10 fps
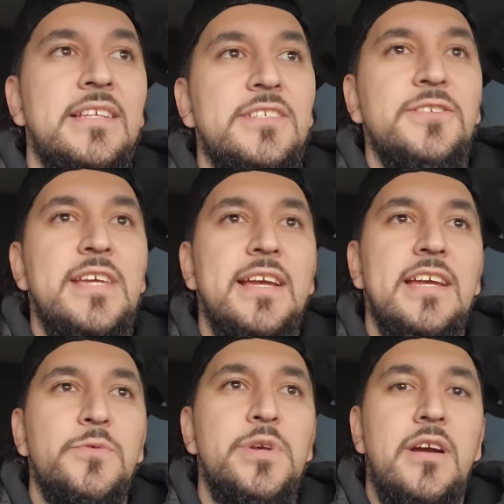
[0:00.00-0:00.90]
So yeah,
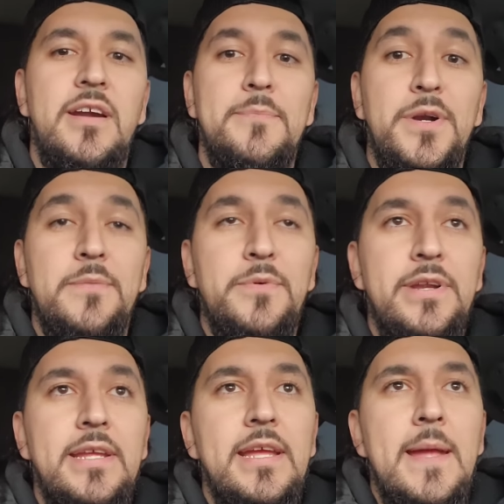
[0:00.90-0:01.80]
guys, we are in
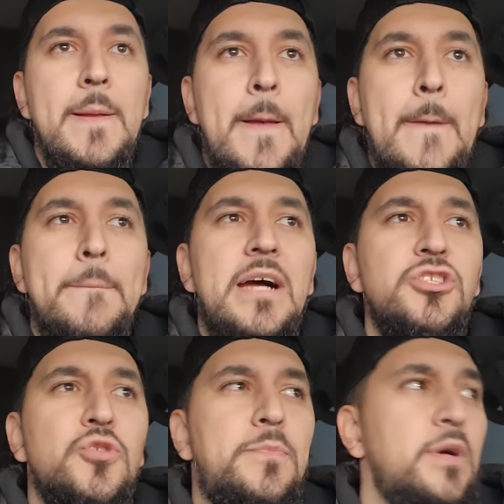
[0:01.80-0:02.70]
Burberry.
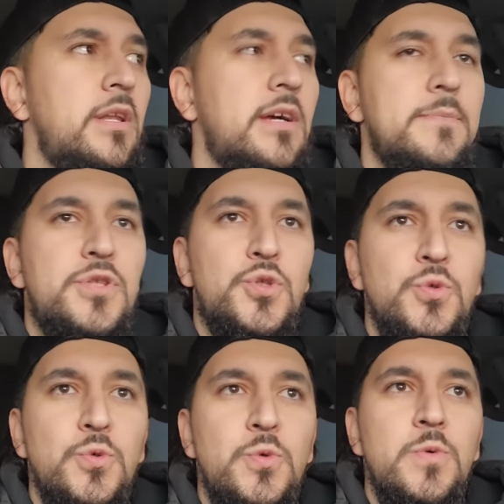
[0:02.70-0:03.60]
About to pull up
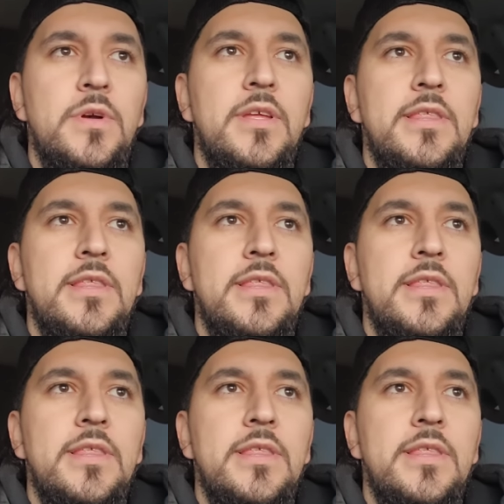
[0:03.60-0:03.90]
to